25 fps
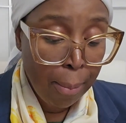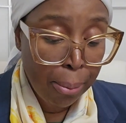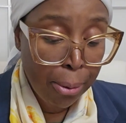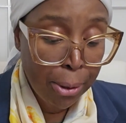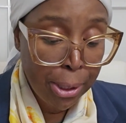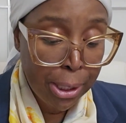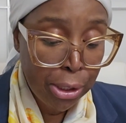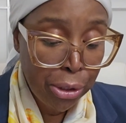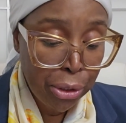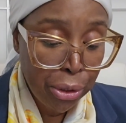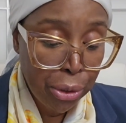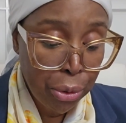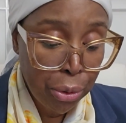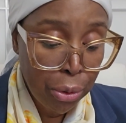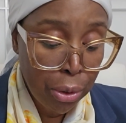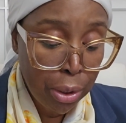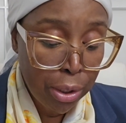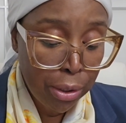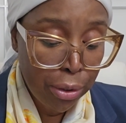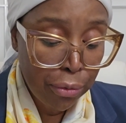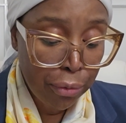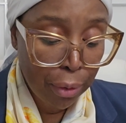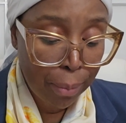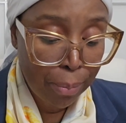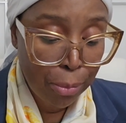
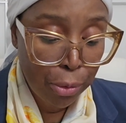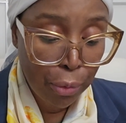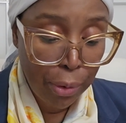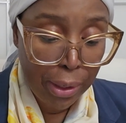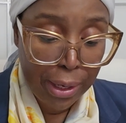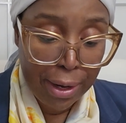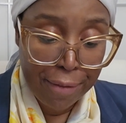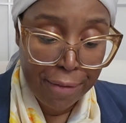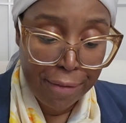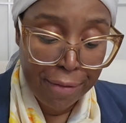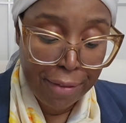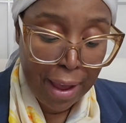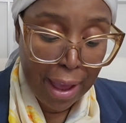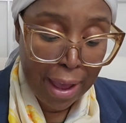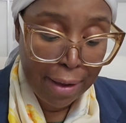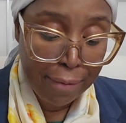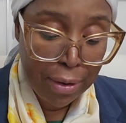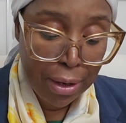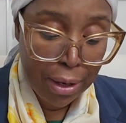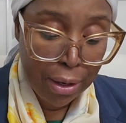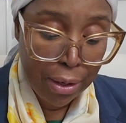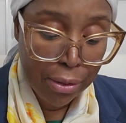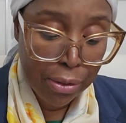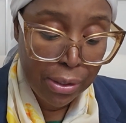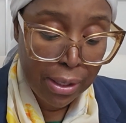Preschoolers from 3 to 5
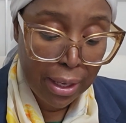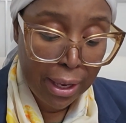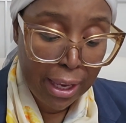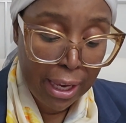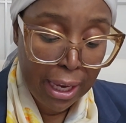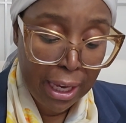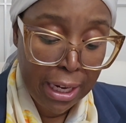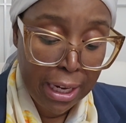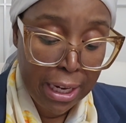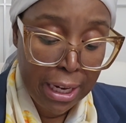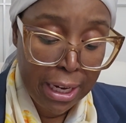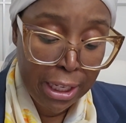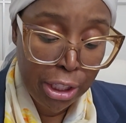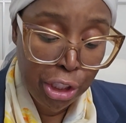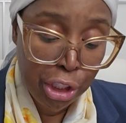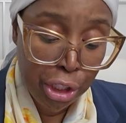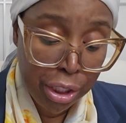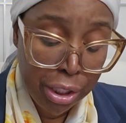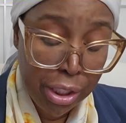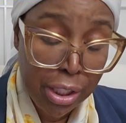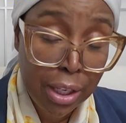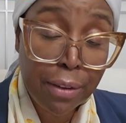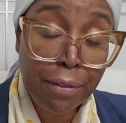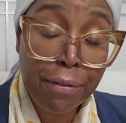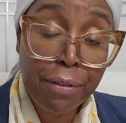years,
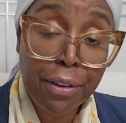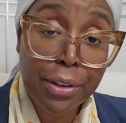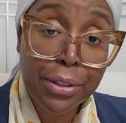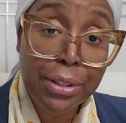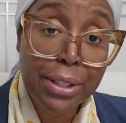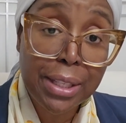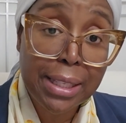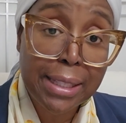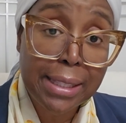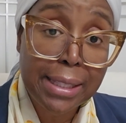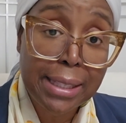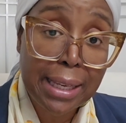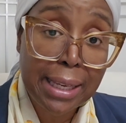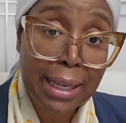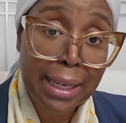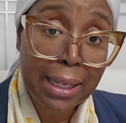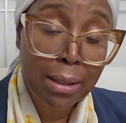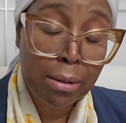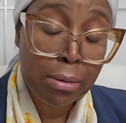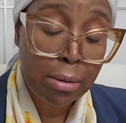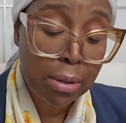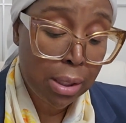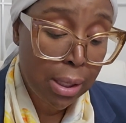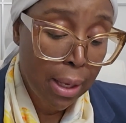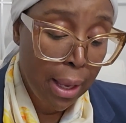initiative versus
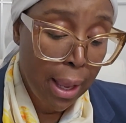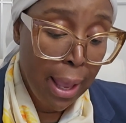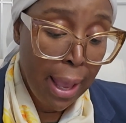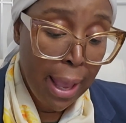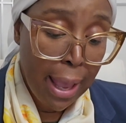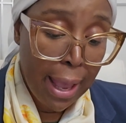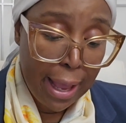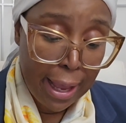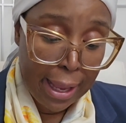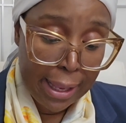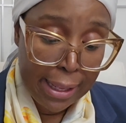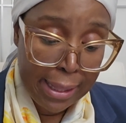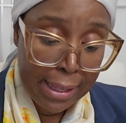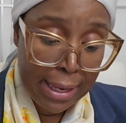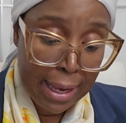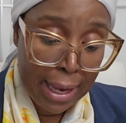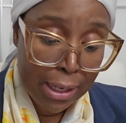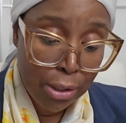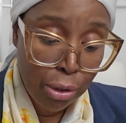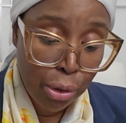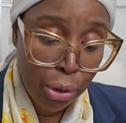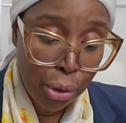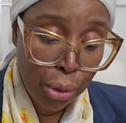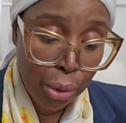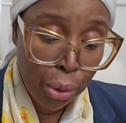guilt. And
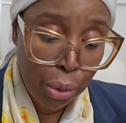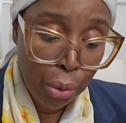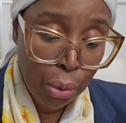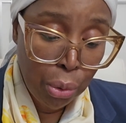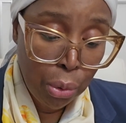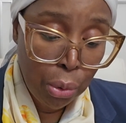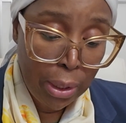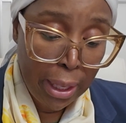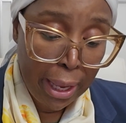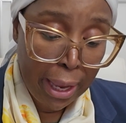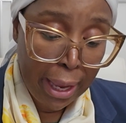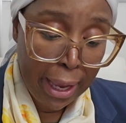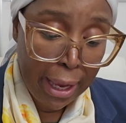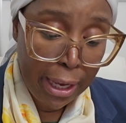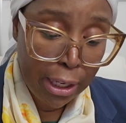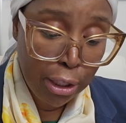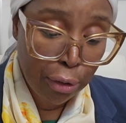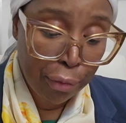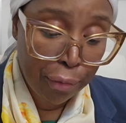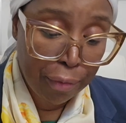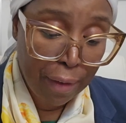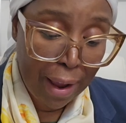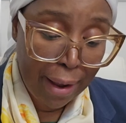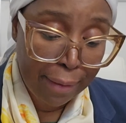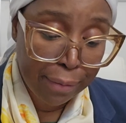then school age,
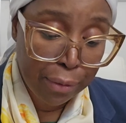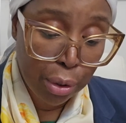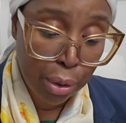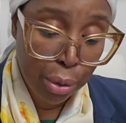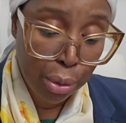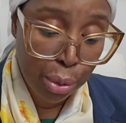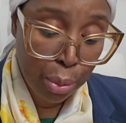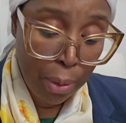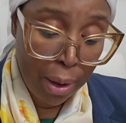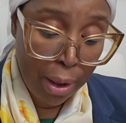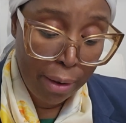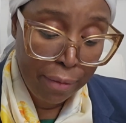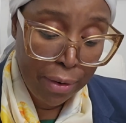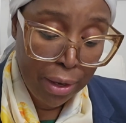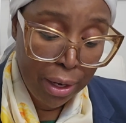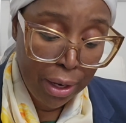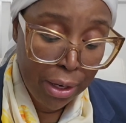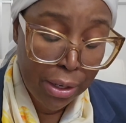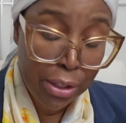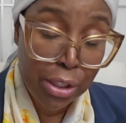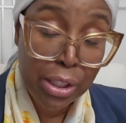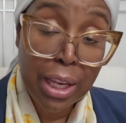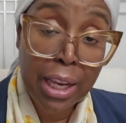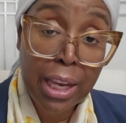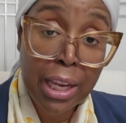5 to 12
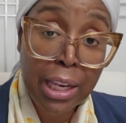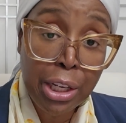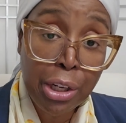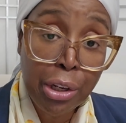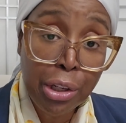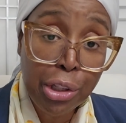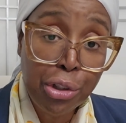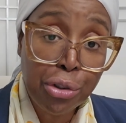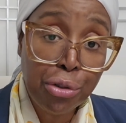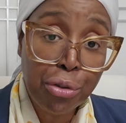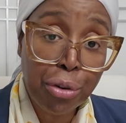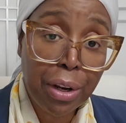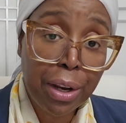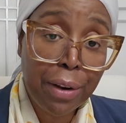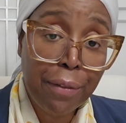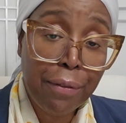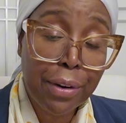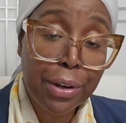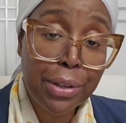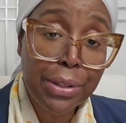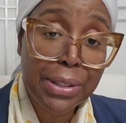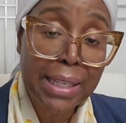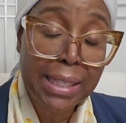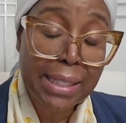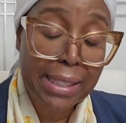years, industry
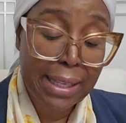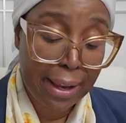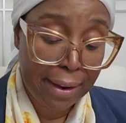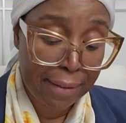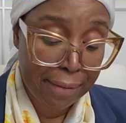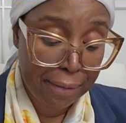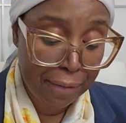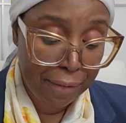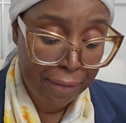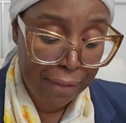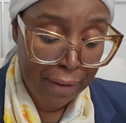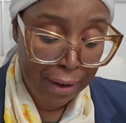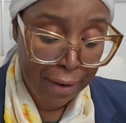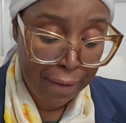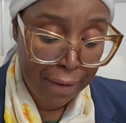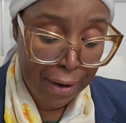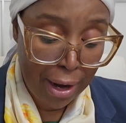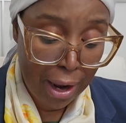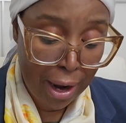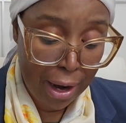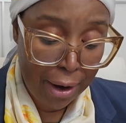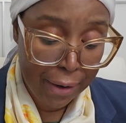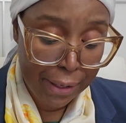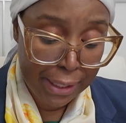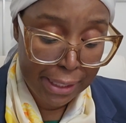versus
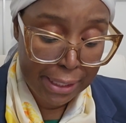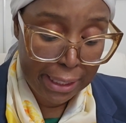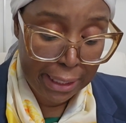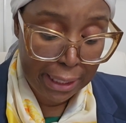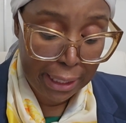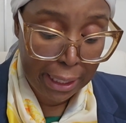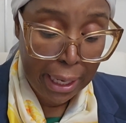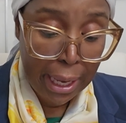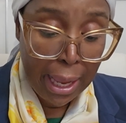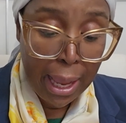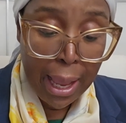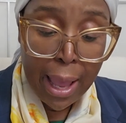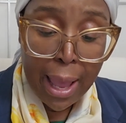inferiority.